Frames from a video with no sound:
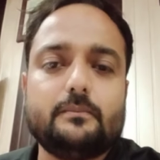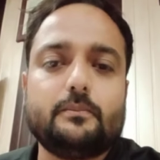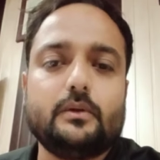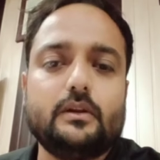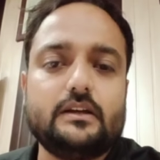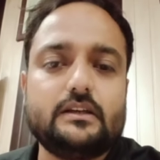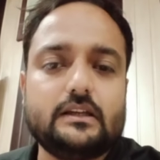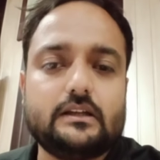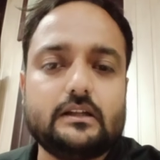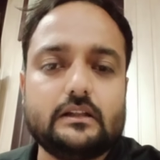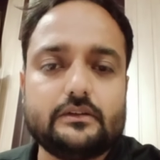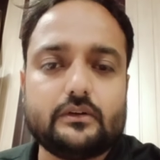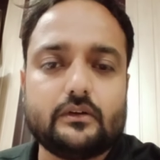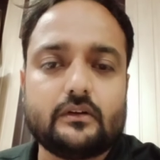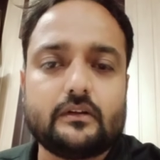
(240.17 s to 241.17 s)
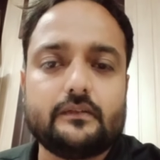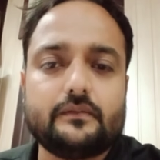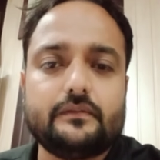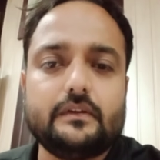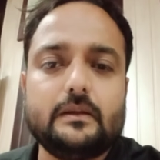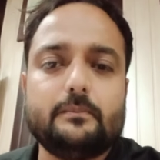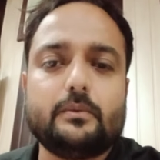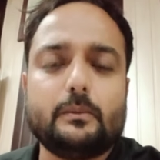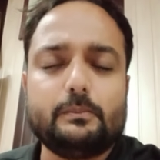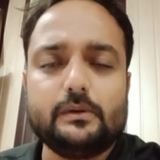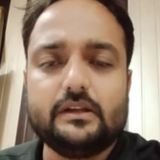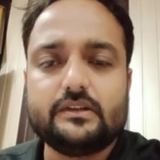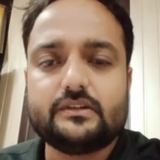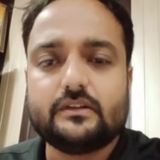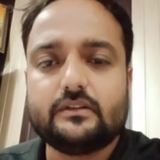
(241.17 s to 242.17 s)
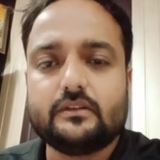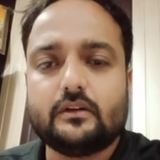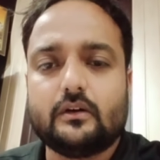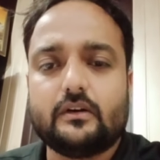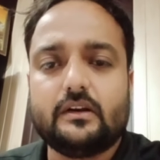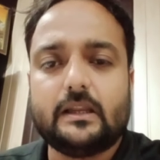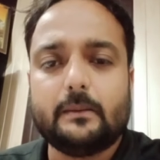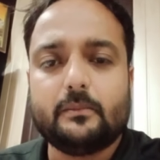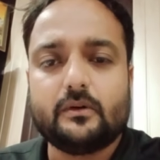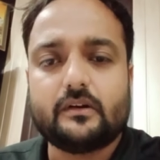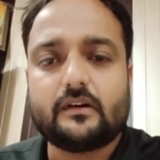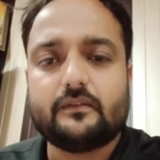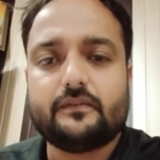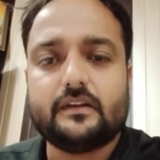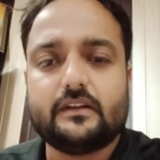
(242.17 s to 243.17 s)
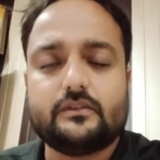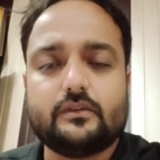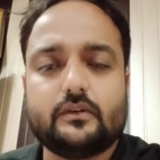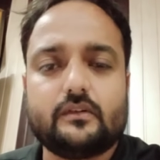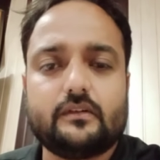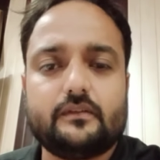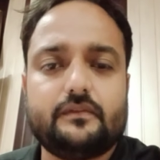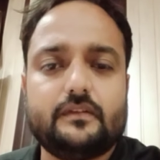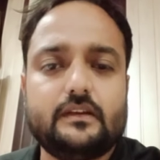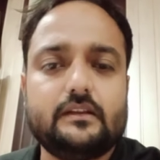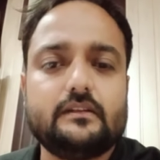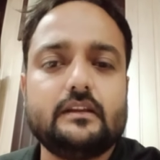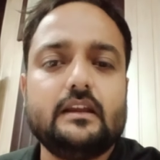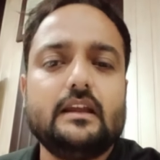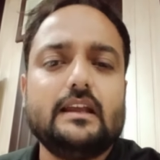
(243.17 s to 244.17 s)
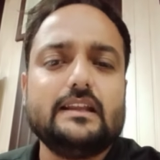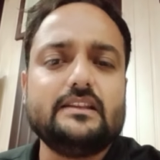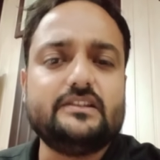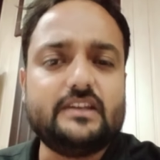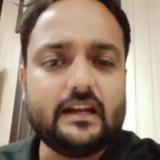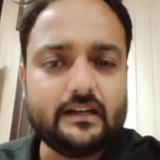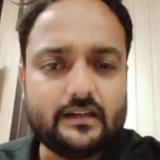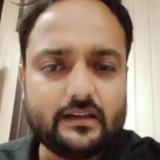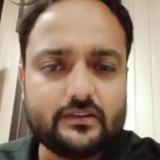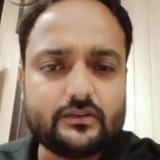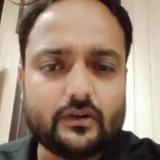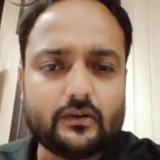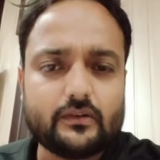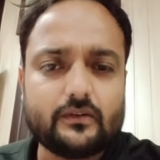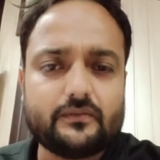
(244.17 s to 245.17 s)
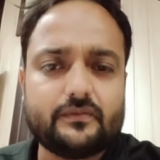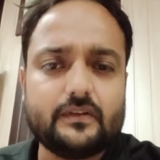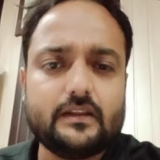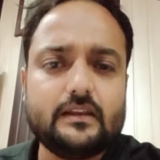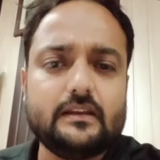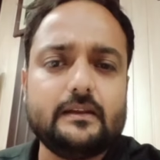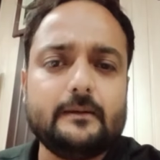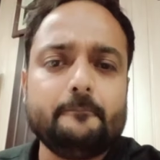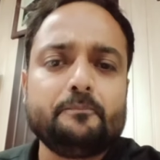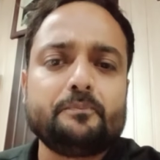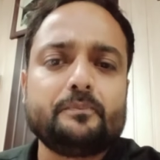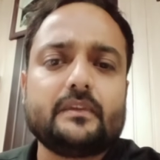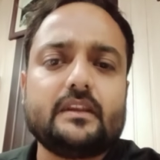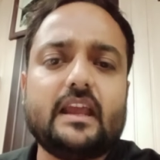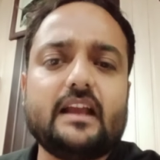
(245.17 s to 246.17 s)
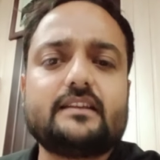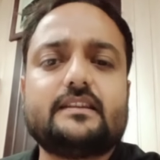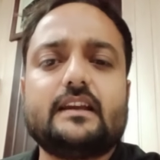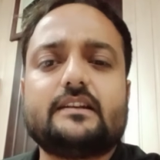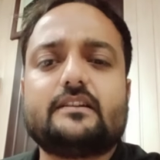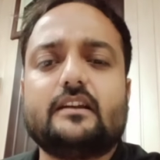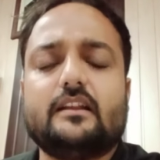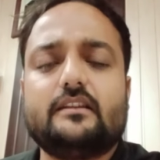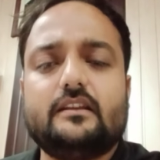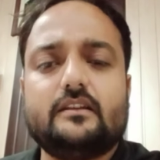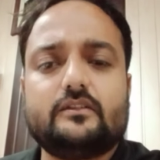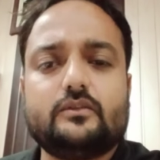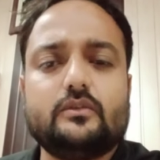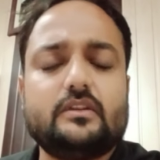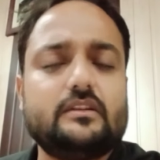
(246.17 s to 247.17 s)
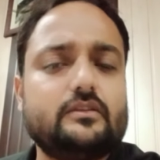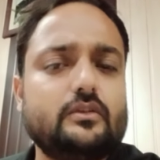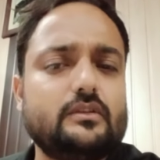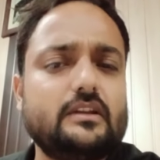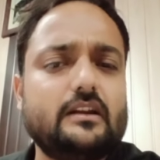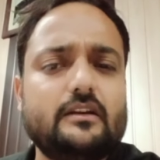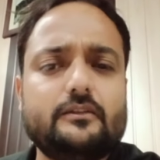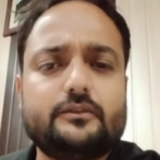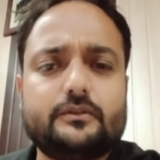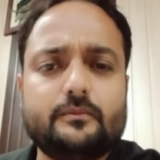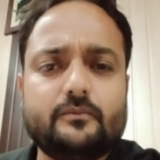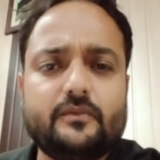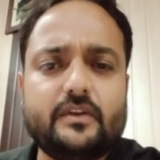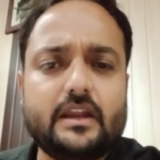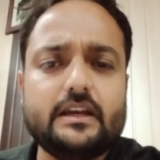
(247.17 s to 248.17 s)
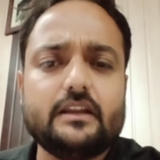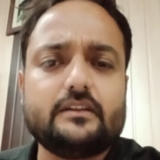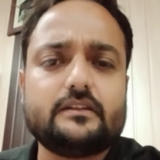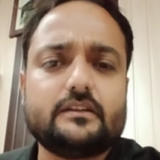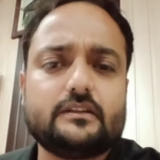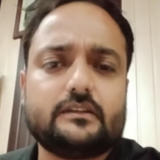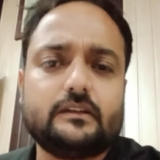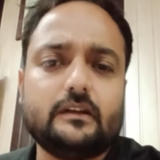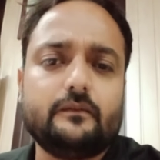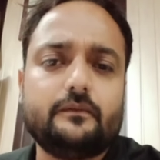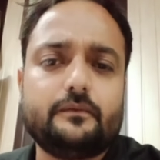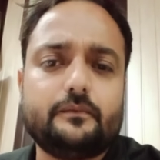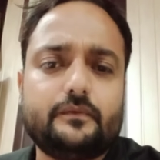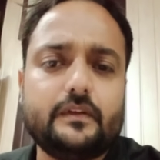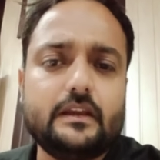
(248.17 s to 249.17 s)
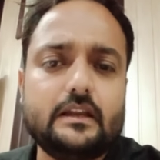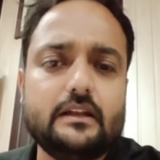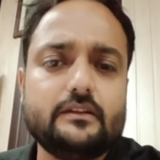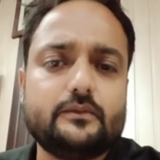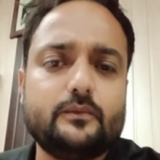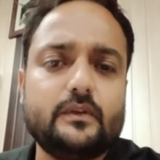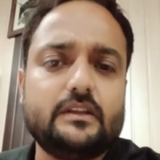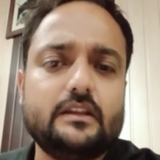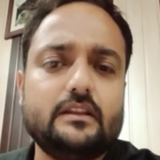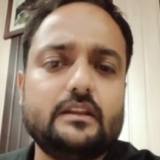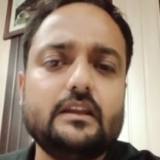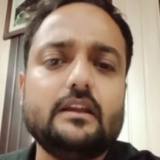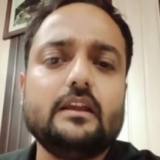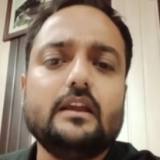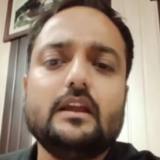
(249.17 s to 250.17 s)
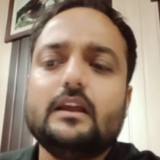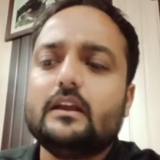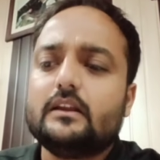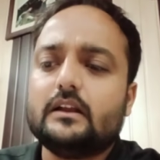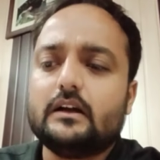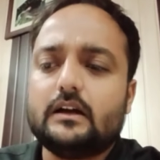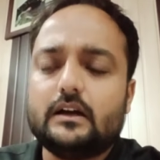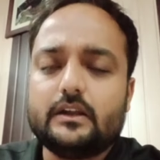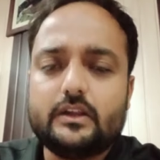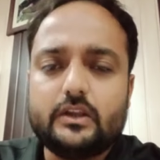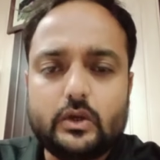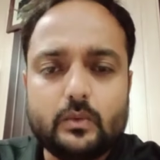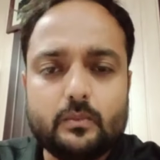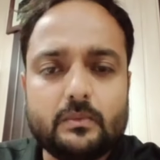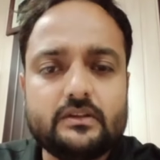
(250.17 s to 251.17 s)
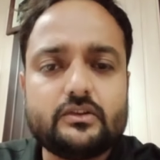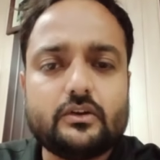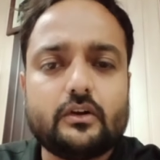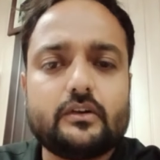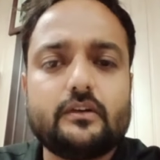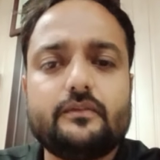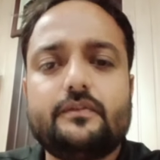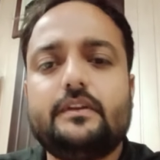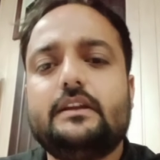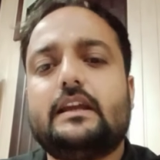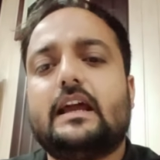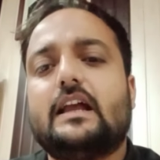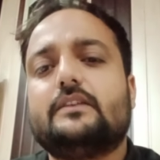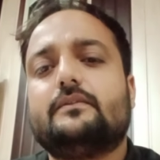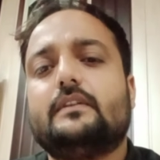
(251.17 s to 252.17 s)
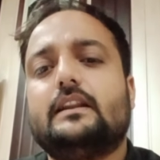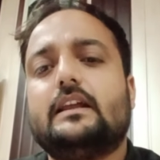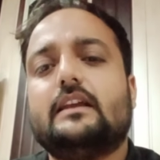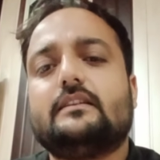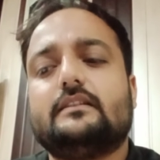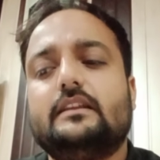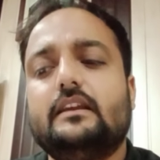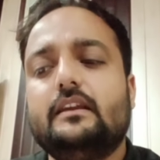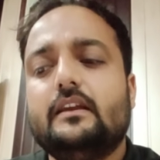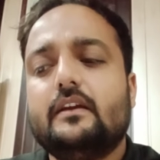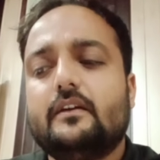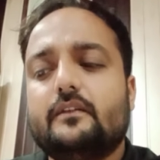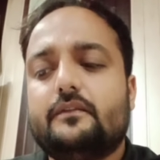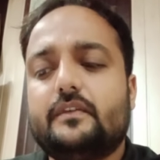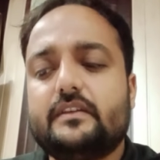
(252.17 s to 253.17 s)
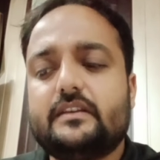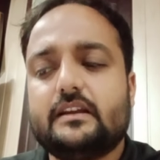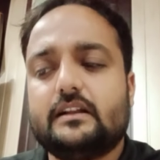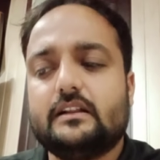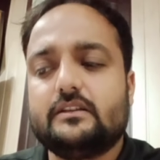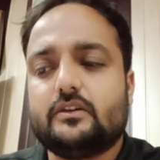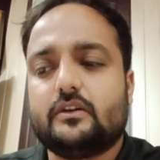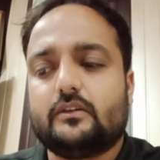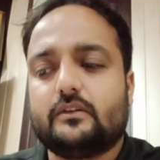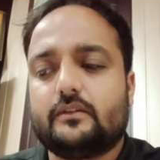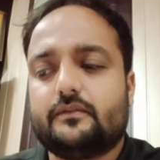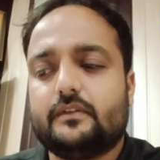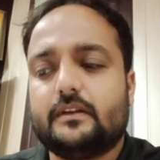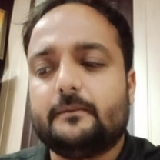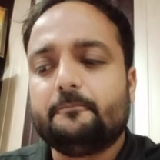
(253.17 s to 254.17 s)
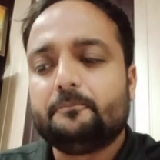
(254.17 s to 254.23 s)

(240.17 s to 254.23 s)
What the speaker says: political geography, population or demographic geographies, gender geography, etc. So there are various subfields within the human geography as well as the physical geography.